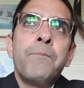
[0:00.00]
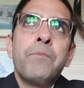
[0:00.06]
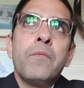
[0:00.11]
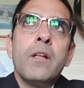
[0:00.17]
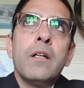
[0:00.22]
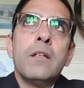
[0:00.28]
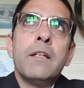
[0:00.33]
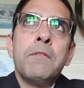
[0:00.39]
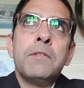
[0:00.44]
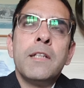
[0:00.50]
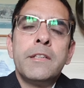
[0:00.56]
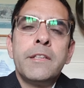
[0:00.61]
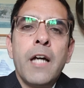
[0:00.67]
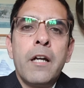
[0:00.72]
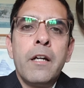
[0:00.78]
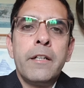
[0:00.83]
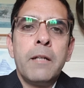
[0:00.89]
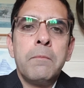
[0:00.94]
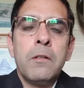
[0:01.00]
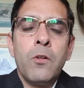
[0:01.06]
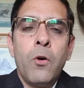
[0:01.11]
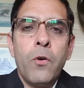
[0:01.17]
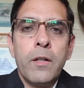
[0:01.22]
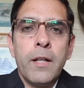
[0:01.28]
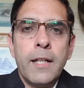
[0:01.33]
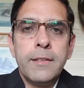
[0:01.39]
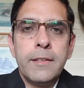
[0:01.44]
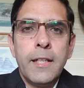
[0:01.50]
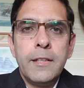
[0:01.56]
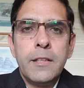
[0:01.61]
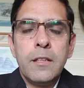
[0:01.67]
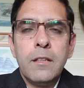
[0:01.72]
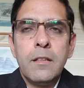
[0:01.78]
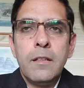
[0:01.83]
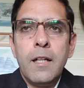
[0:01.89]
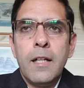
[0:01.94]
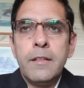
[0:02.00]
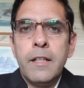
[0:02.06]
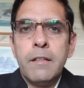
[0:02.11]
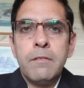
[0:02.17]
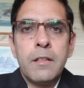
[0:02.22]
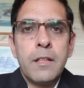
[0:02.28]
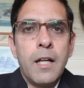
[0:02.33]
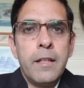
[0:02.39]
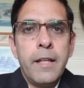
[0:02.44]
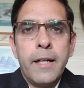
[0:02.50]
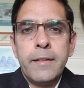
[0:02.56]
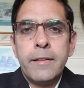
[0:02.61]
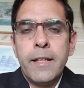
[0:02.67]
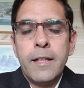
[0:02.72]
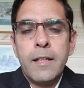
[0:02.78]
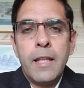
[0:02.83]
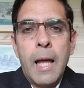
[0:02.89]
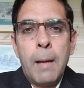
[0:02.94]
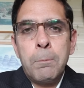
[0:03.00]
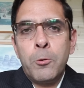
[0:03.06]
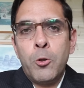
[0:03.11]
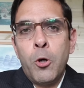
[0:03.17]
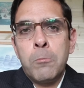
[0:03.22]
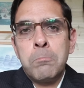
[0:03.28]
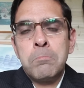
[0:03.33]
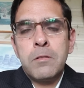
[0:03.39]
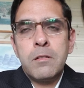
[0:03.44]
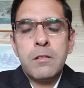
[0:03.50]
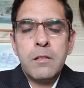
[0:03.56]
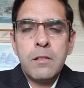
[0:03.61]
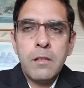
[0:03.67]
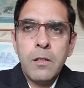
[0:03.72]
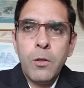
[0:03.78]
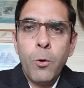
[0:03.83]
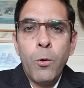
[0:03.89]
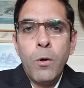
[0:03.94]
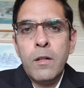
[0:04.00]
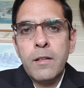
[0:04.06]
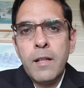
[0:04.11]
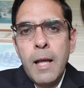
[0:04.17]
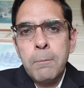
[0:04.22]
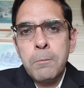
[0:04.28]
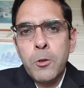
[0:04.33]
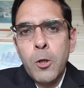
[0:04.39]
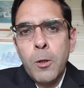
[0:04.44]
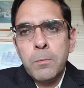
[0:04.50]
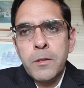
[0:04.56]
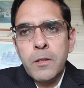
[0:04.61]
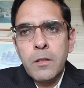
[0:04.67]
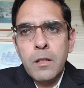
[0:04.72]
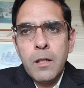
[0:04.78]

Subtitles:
There was a charitable organization, and they were collecting laptops, old laptops,